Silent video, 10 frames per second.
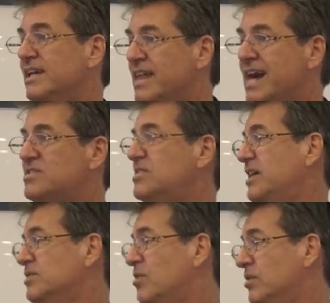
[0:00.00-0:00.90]
And that's
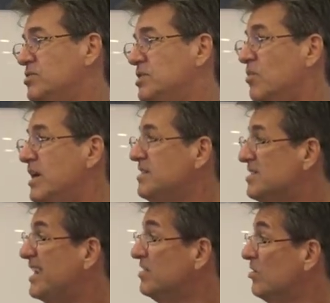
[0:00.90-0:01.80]
technology,
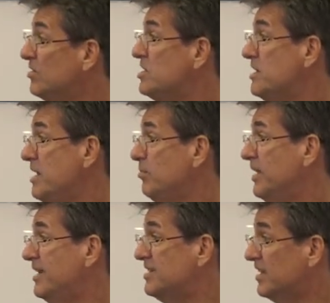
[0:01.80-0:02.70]
right? Technology enabled that.